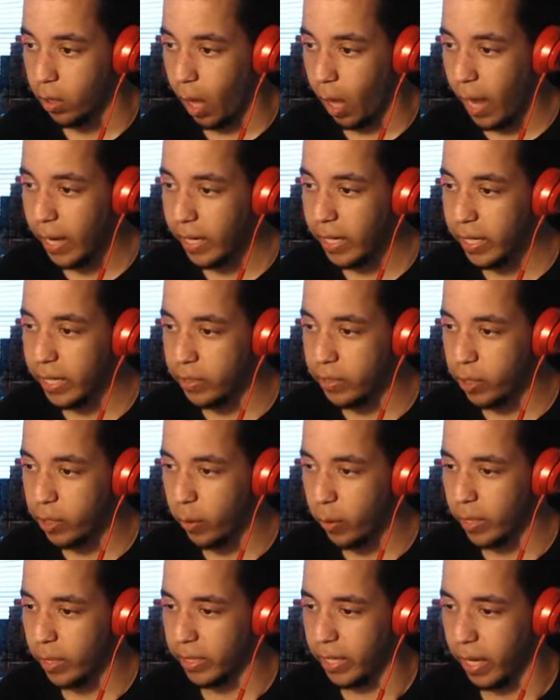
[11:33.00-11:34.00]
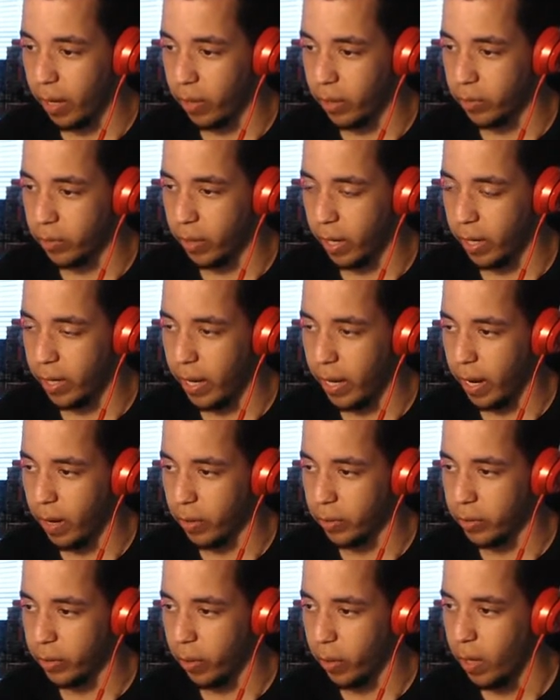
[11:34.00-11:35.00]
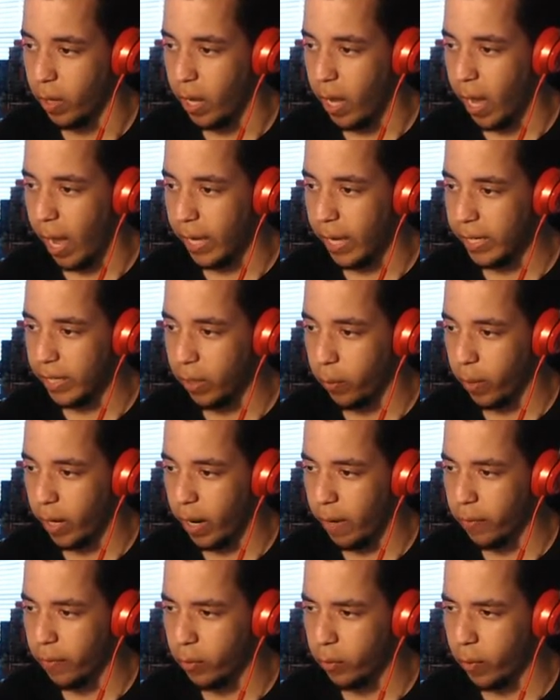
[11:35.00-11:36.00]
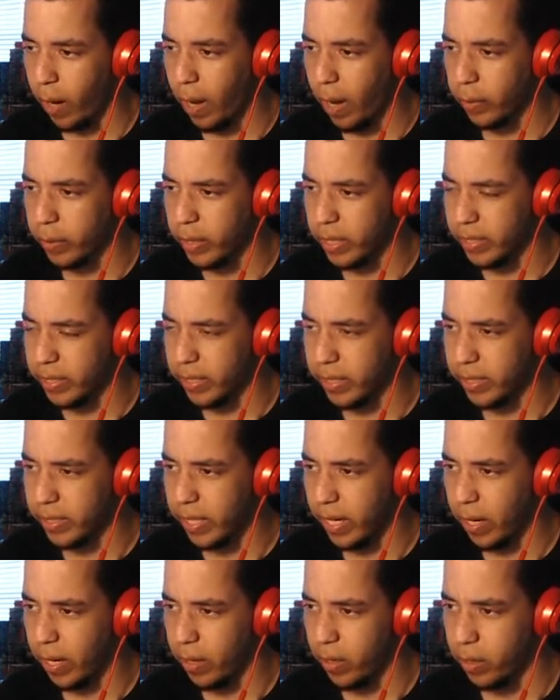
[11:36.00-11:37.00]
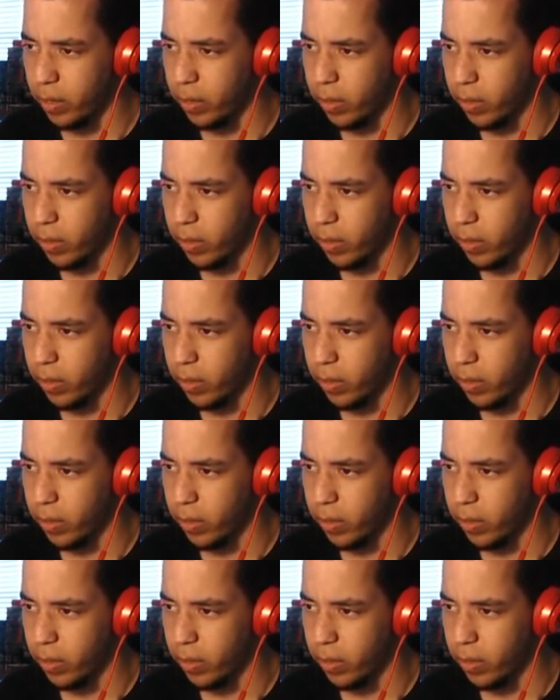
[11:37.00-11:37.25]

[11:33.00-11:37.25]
I can get 2 encounters right now. So I can get whatever route this is here.